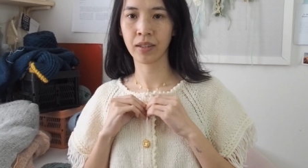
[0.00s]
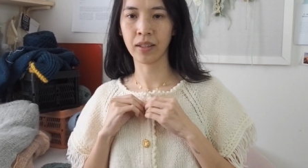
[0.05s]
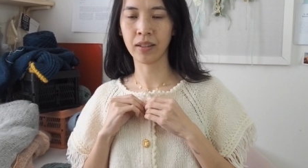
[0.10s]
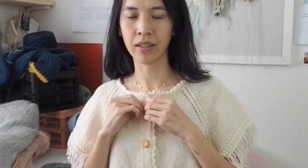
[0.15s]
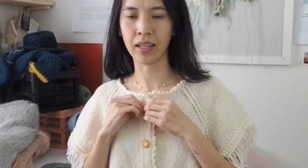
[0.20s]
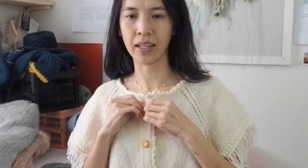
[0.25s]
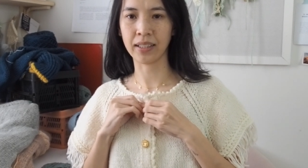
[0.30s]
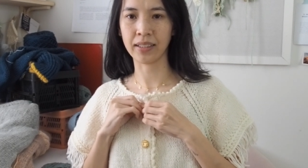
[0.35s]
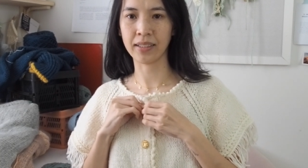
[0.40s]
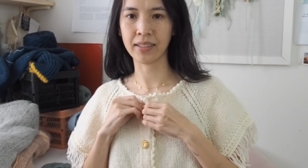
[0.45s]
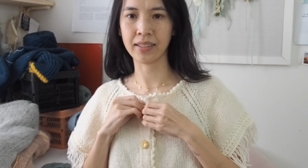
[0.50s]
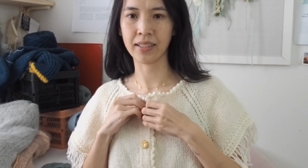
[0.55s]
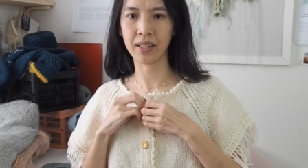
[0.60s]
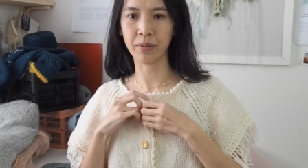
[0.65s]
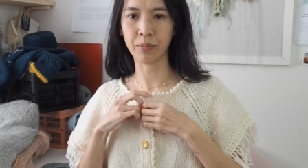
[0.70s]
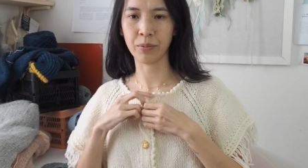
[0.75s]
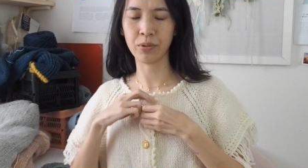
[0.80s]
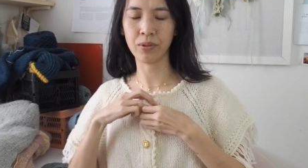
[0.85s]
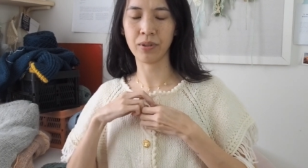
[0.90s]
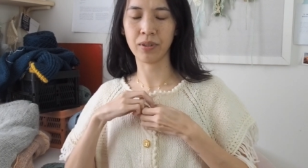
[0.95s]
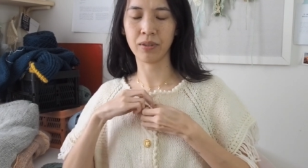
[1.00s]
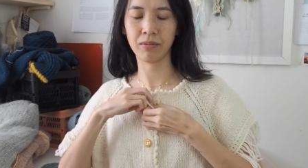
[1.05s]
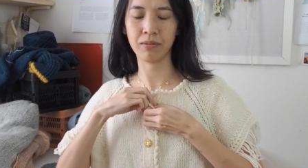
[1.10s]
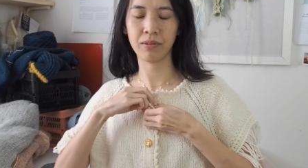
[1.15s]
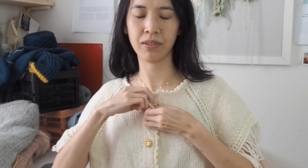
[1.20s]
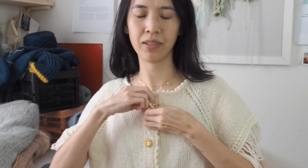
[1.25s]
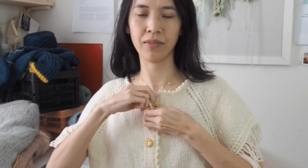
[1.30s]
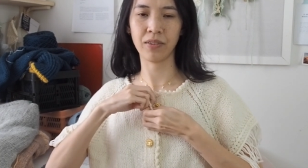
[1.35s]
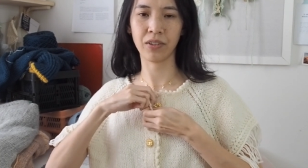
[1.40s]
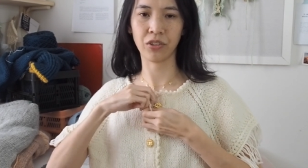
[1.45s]
like double. Let
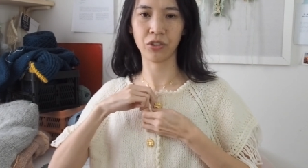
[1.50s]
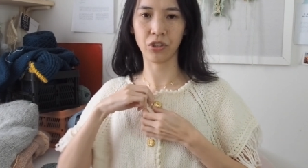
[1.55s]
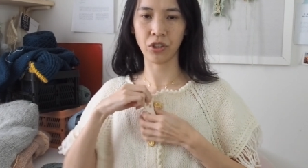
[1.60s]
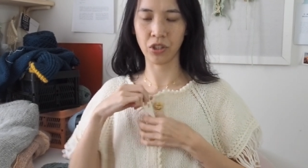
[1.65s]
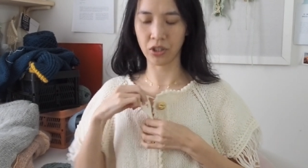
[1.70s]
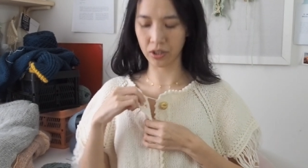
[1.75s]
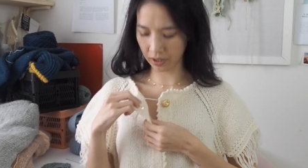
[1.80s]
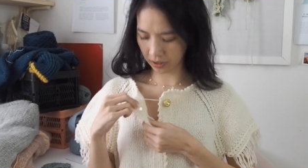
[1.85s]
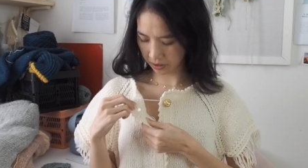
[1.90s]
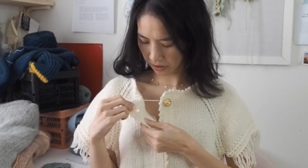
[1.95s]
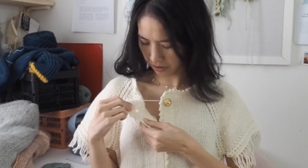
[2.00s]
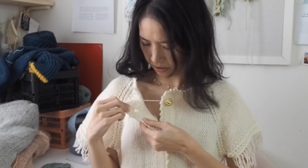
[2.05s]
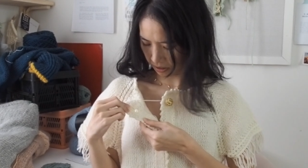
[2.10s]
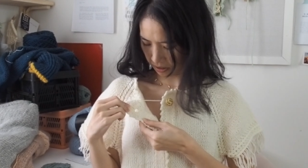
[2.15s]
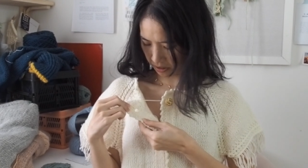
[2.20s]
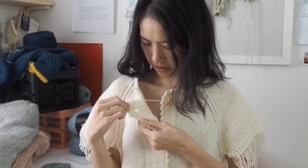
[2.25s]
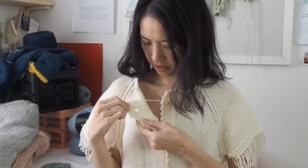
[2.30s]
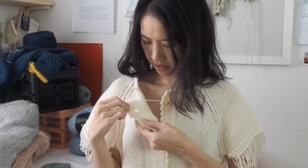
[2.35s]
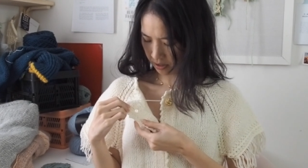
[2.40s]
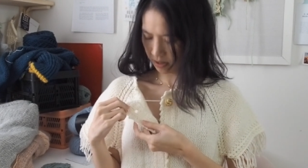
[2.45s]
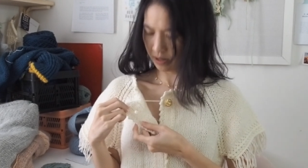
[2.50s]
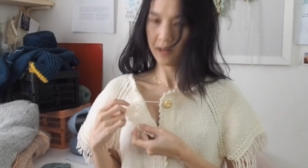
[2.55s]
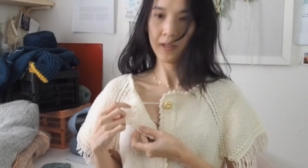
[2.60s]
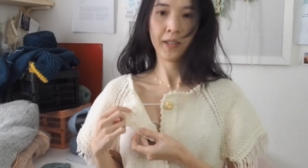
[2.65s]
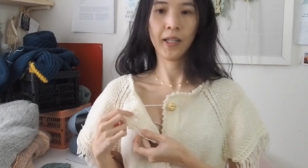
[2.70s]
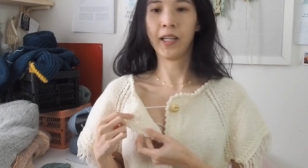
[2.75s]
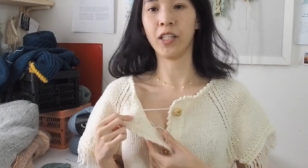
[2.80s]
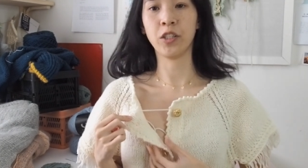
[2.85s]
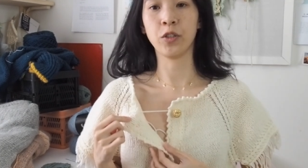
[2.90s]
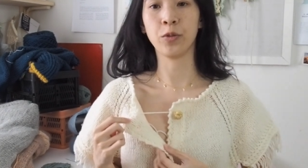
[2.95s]
us see if I can show you guys
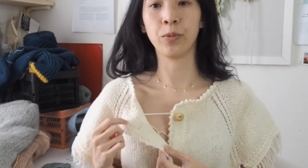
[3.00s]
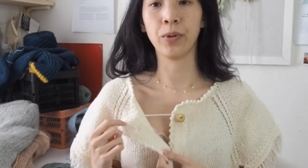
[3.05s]
it's